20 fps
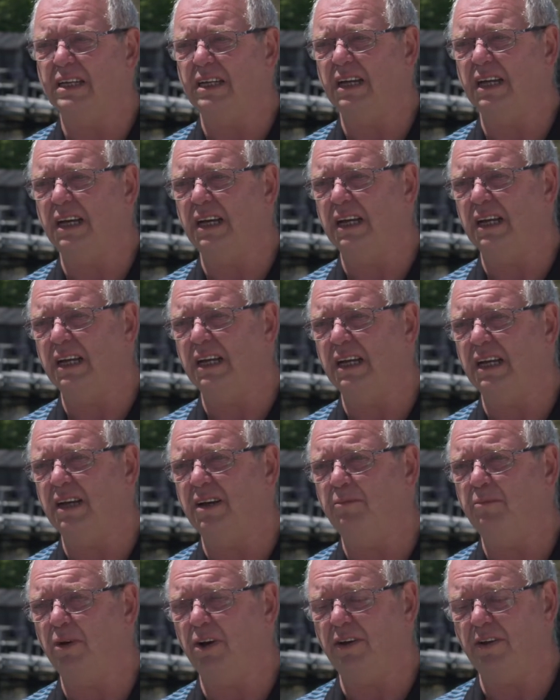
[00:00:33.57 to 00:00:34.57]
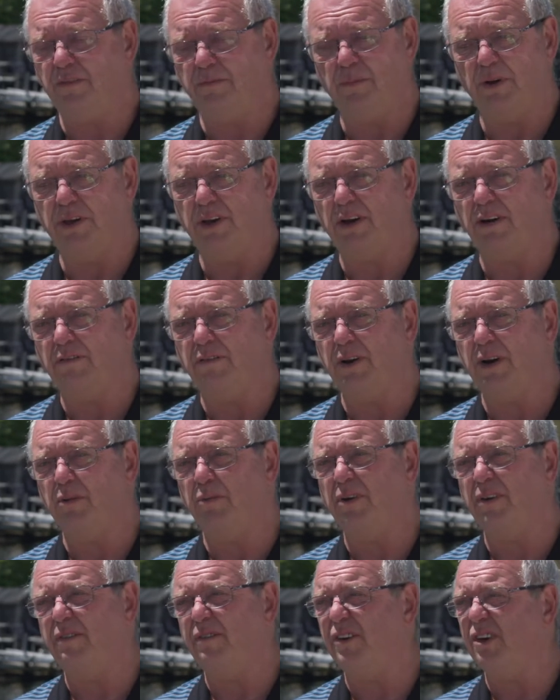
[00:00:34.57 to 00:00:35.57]
if my young fellow
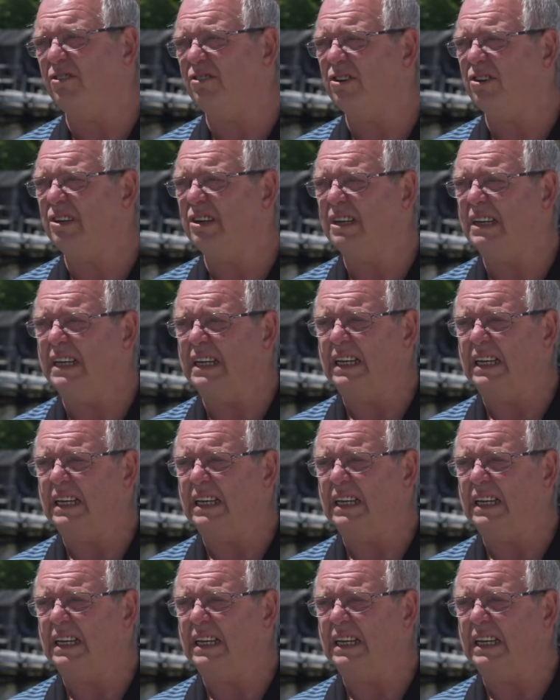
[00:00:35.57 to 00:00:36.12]
went fishing,